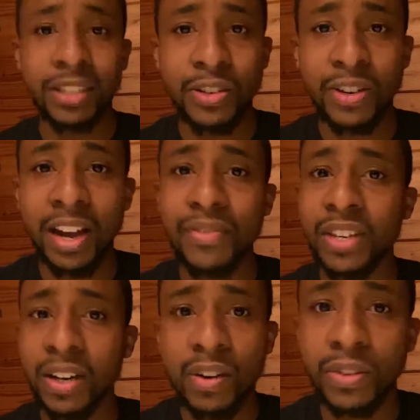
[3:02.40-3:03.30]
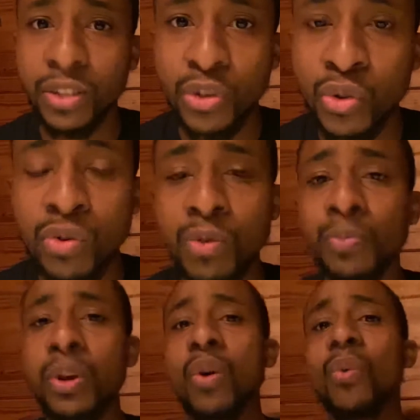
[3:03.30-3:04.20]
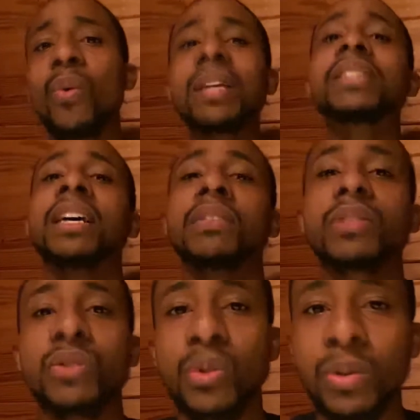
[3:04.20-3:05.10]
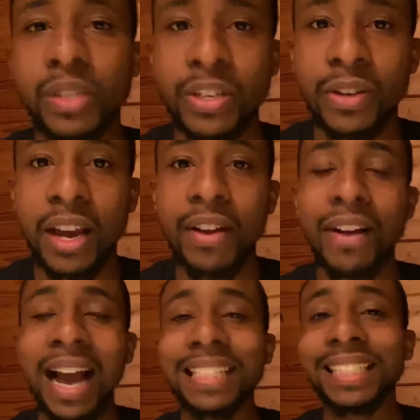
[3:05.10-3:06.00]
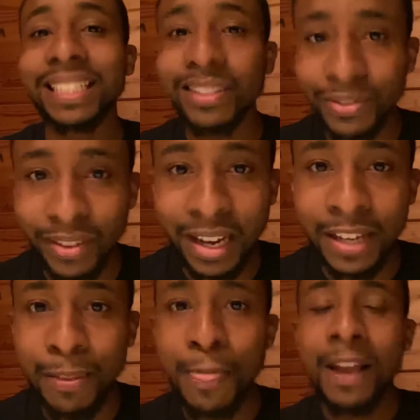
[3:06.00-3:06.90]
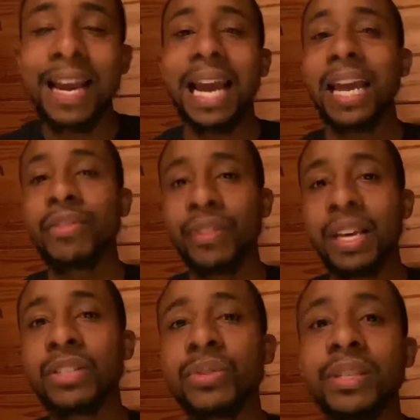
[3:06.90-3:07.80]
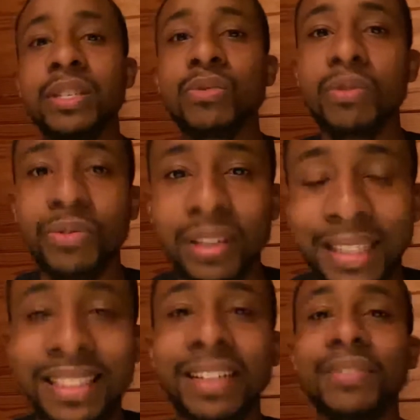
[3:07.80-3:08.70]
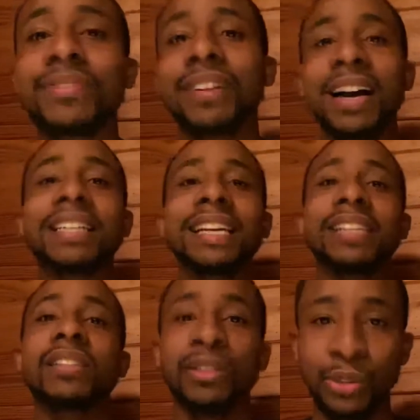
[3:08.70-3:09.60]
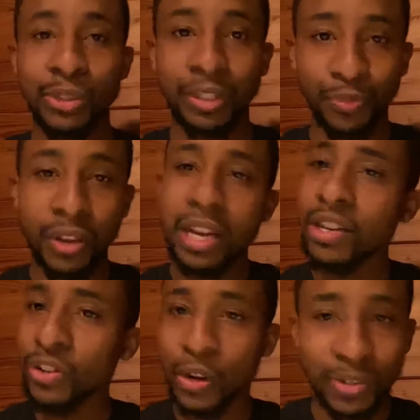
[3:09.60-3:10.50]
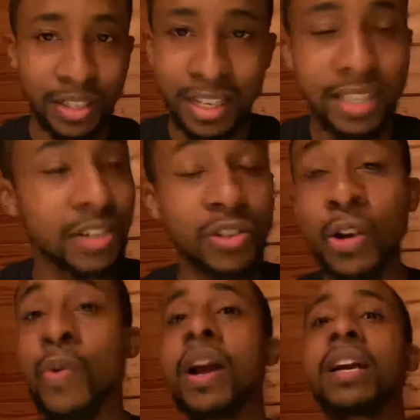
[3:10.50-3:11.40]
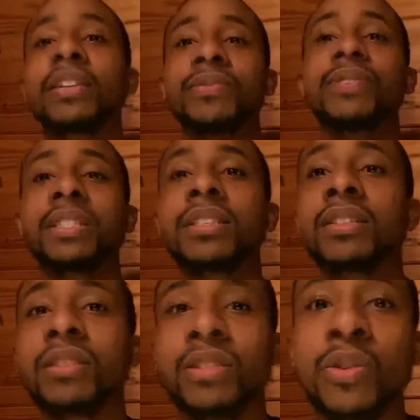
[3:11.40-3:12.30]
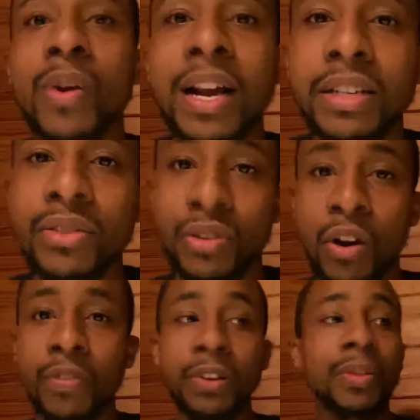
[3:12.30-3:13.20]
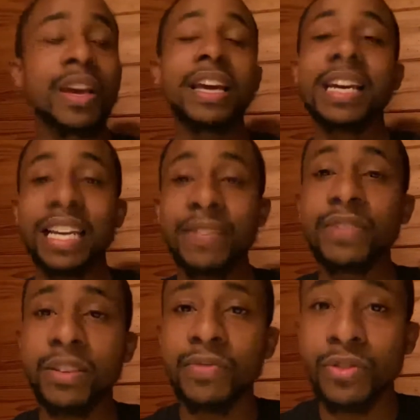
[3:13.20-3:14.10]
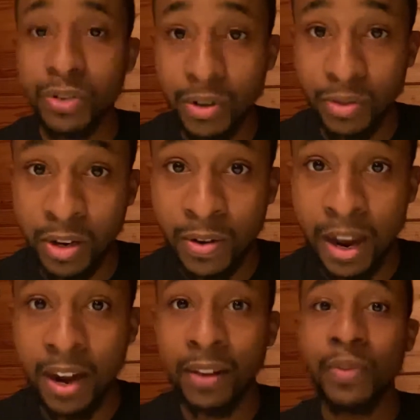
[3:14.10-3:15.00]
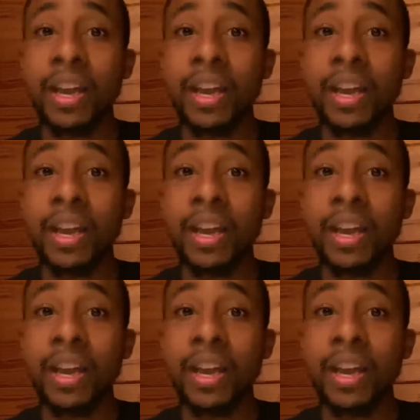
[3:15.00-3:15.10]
your life that are out of control? What's out of control in your life? Identify it, and then you need to reflect and find a solution. Don't say, there's no way I can fix this, there's no way I can solve it. Even if you don't know how,